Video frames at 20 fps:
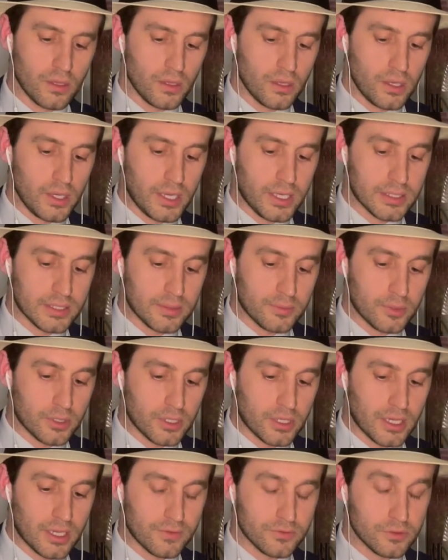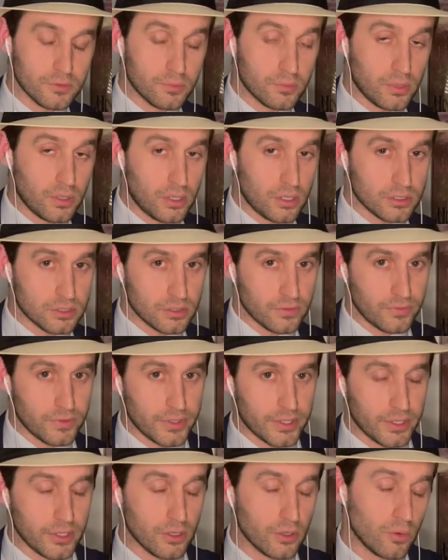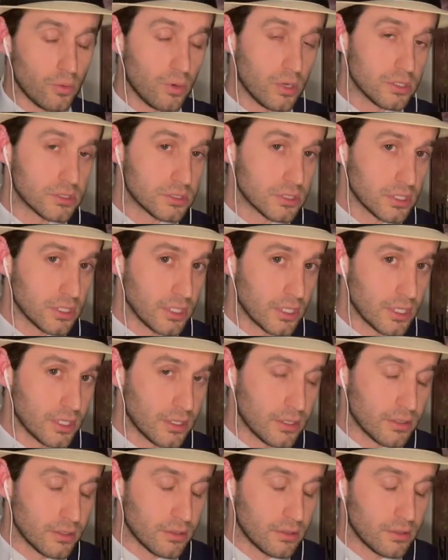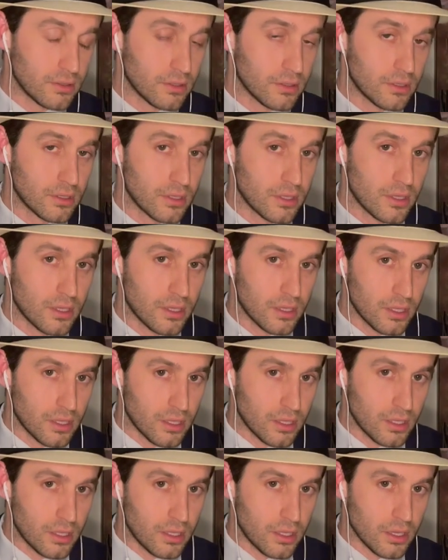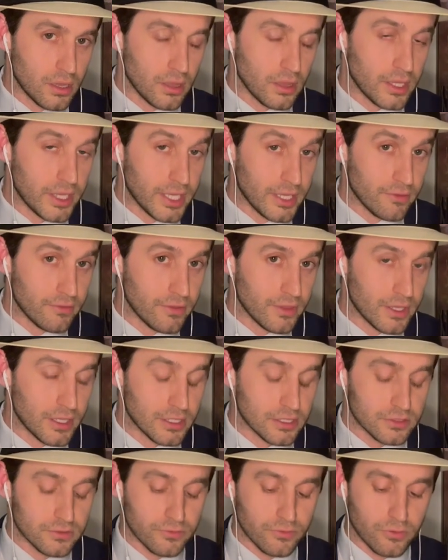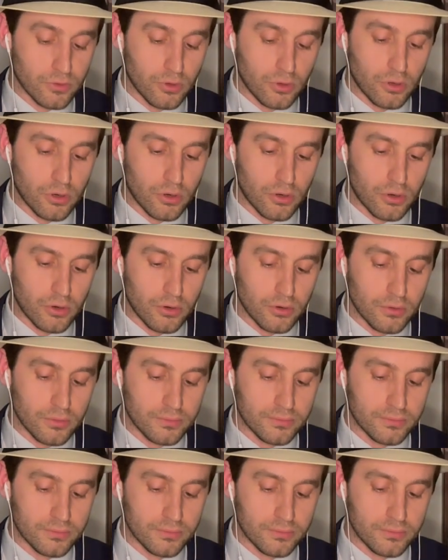And I'm gonna have to pause the video once again. Leave this for